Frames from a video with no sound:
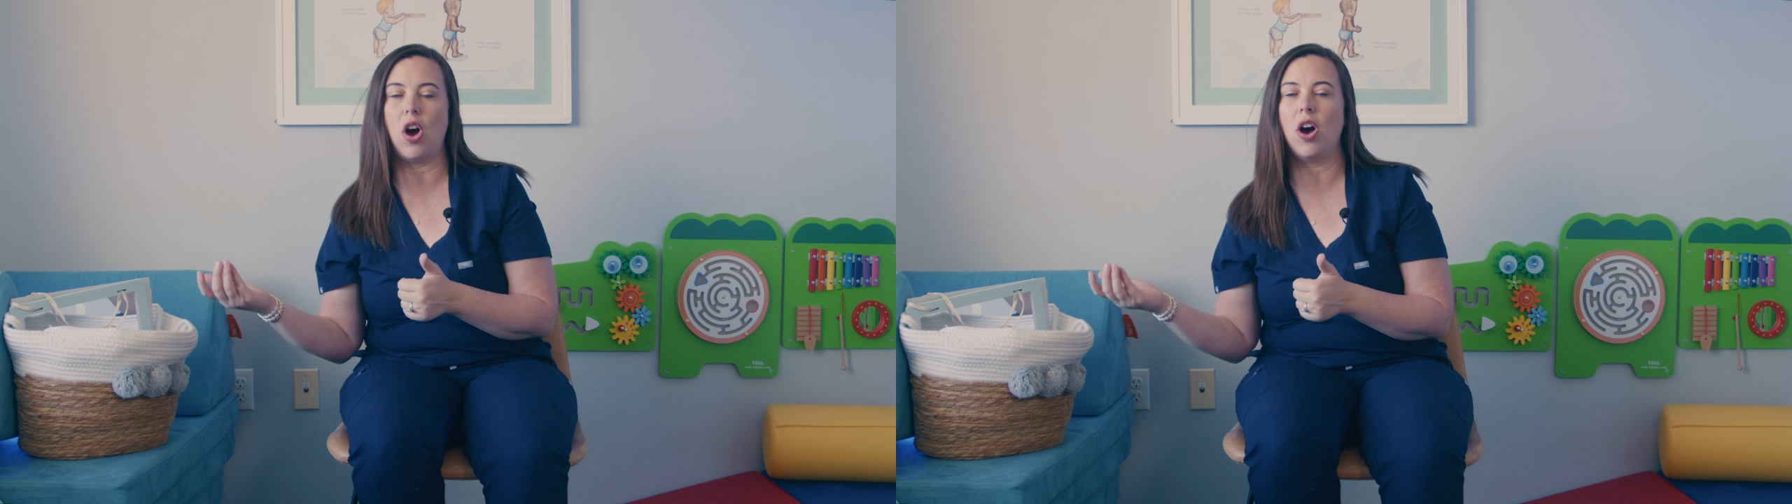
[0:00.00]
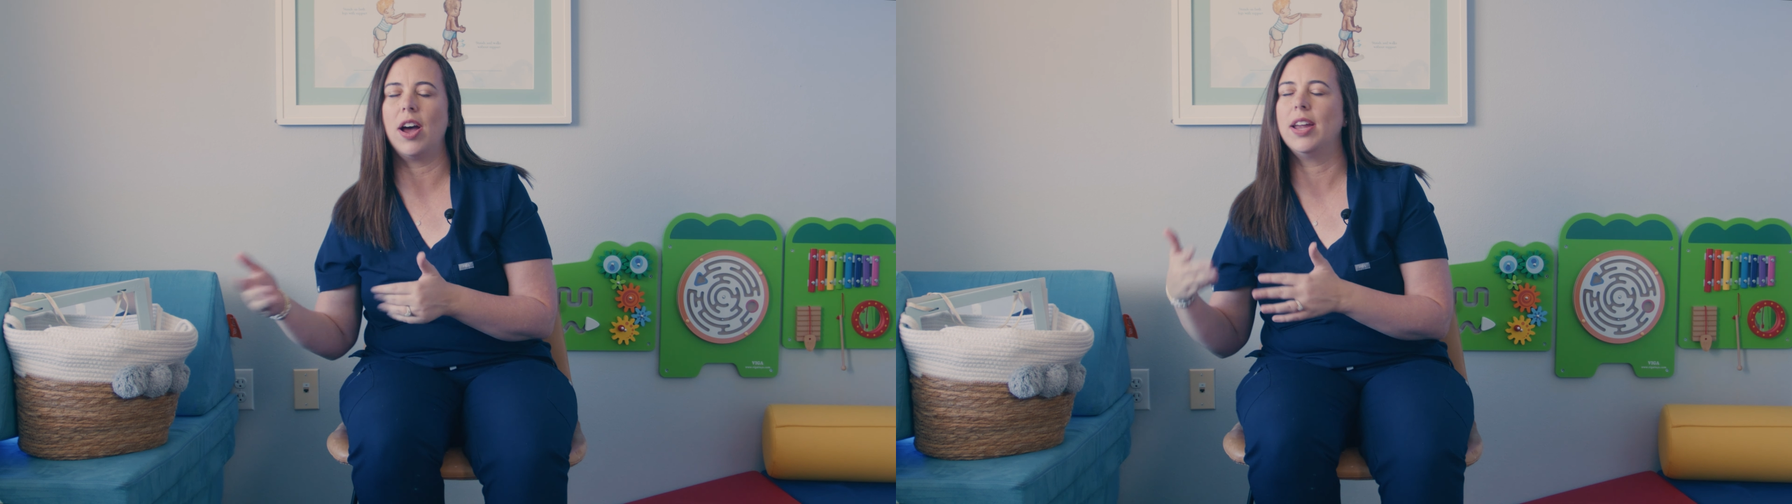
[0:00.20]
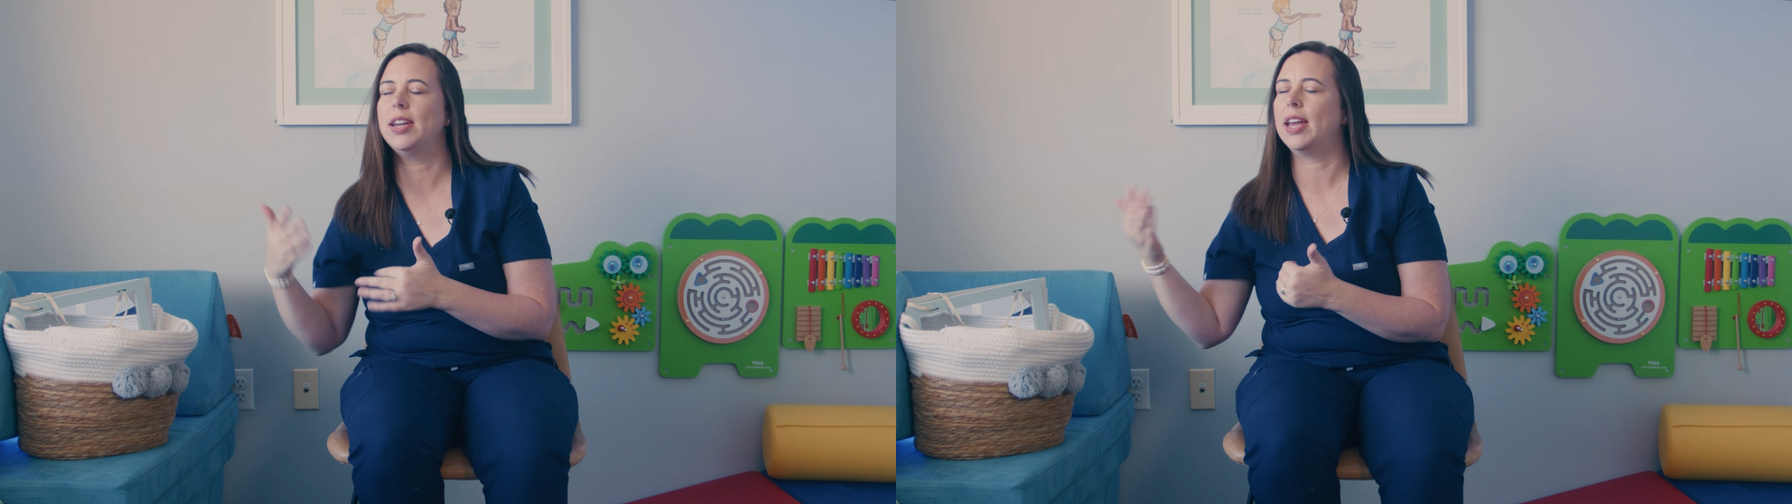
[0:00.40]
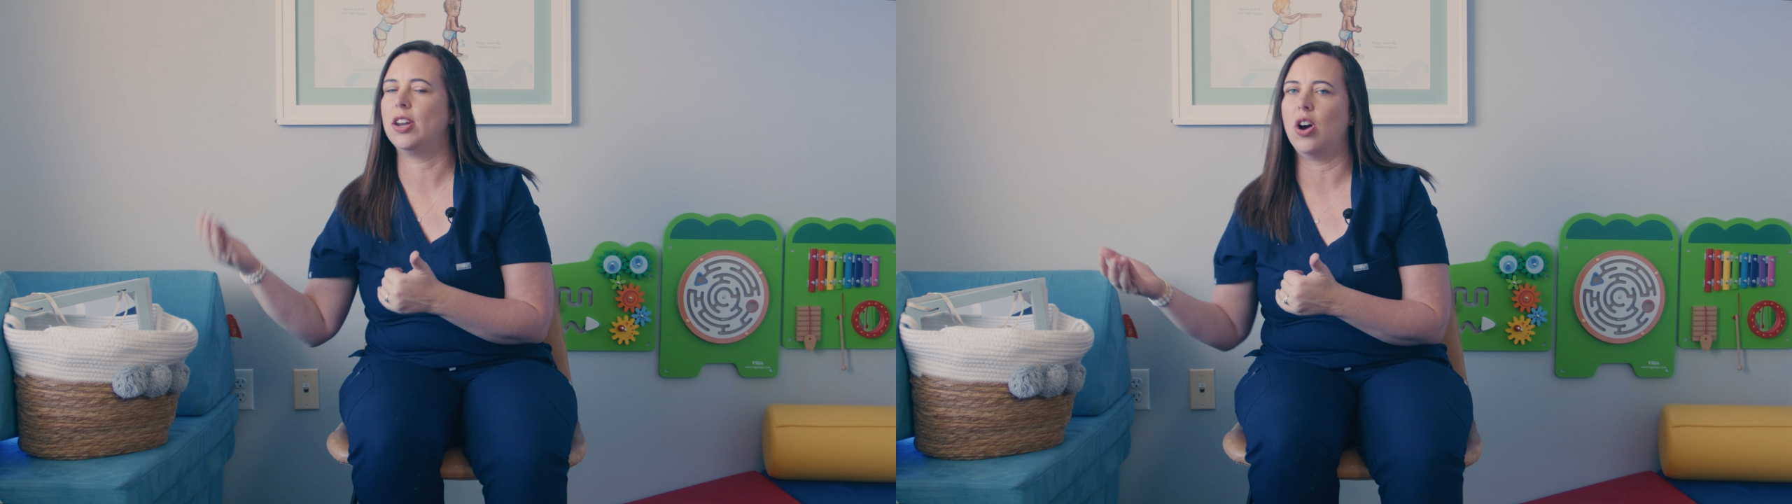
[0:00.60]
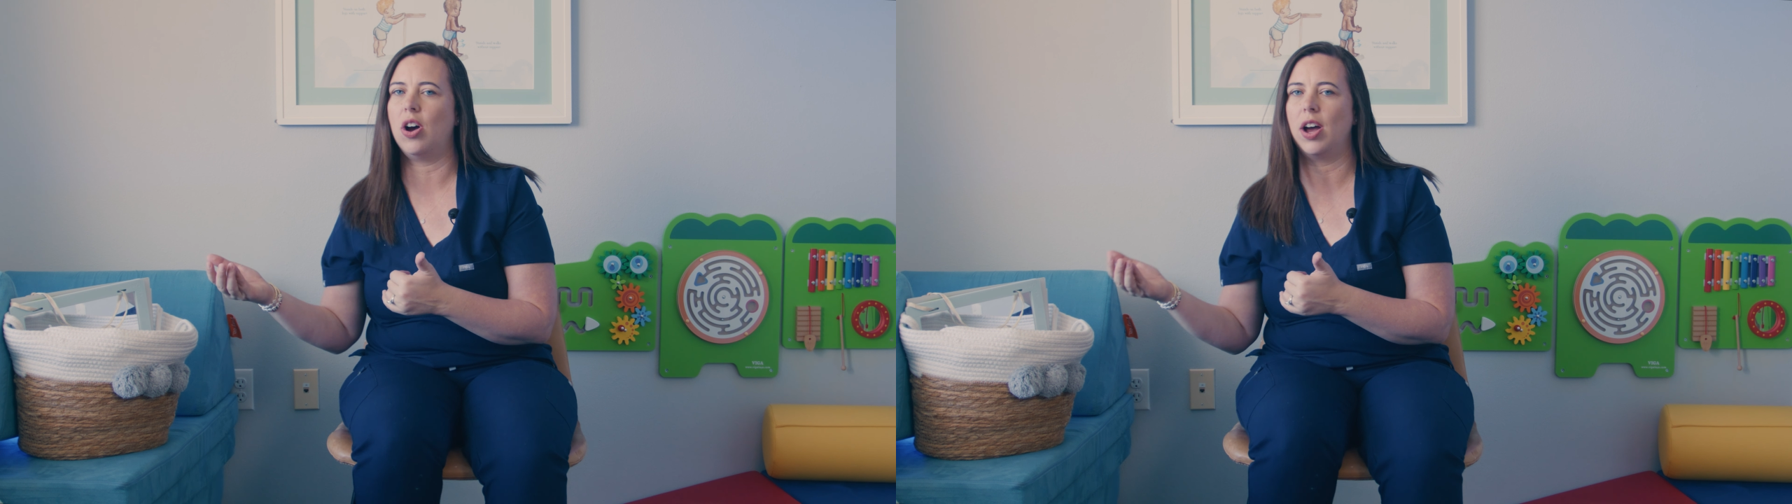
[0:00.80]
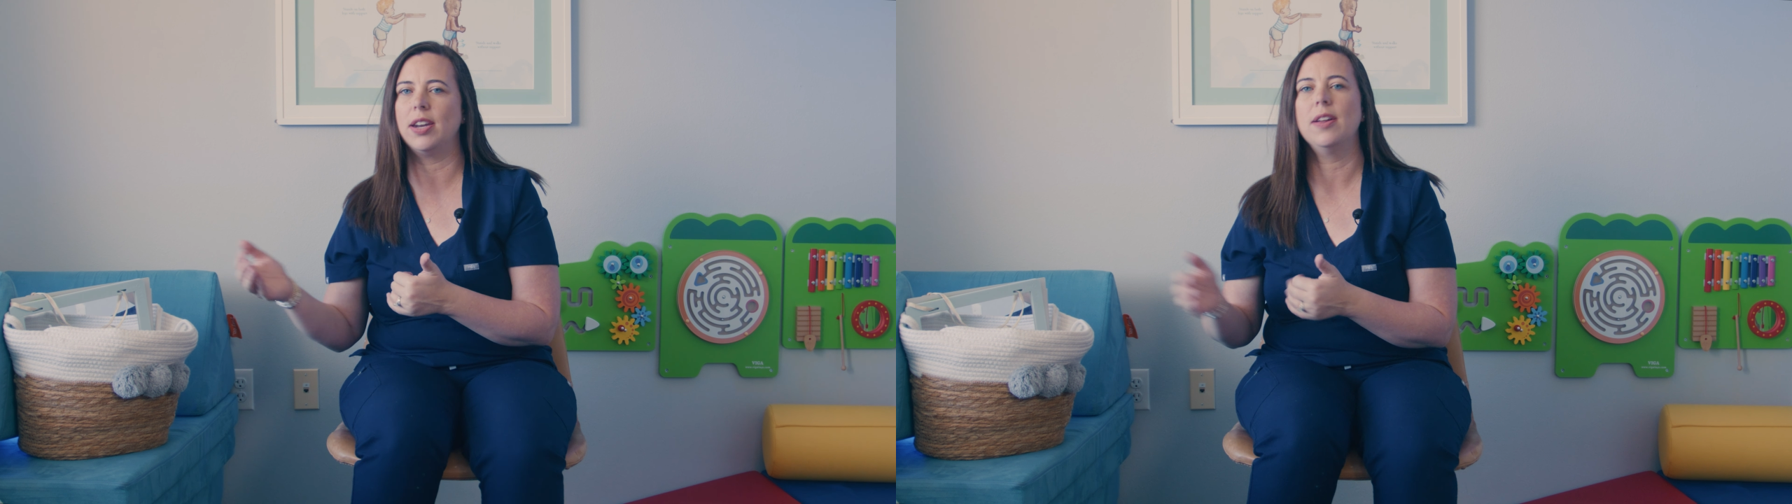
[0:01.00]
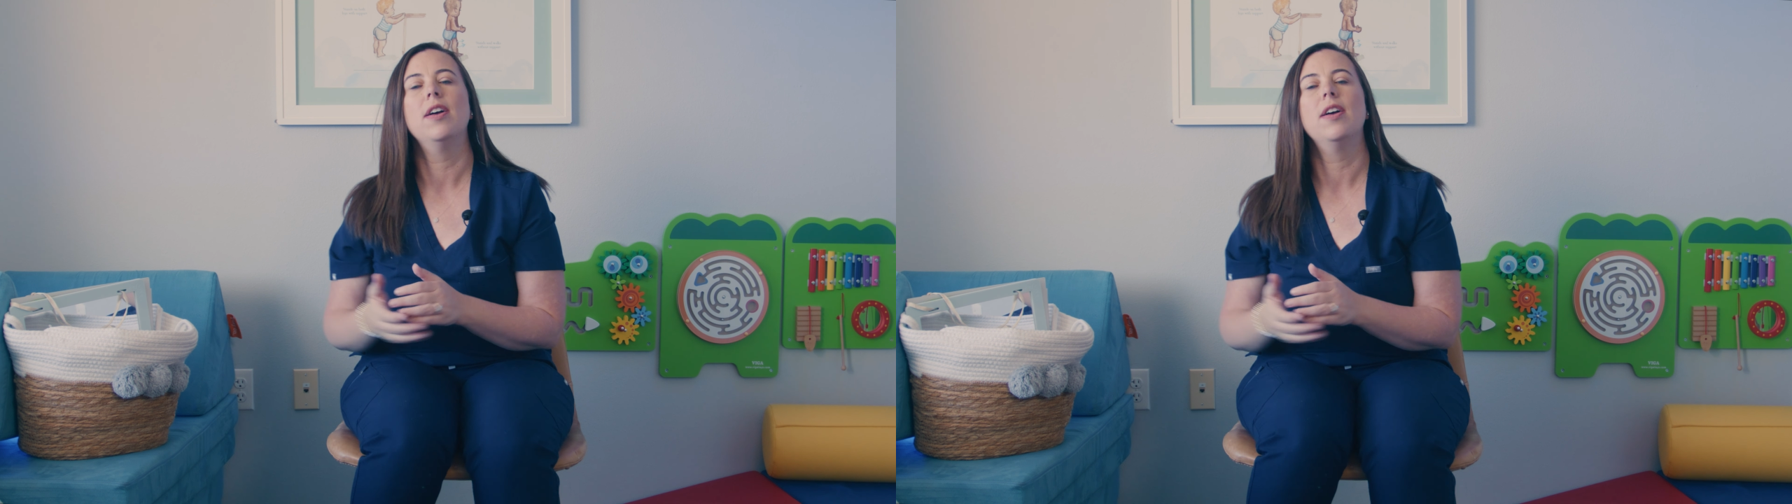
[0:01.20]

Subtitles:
on and on.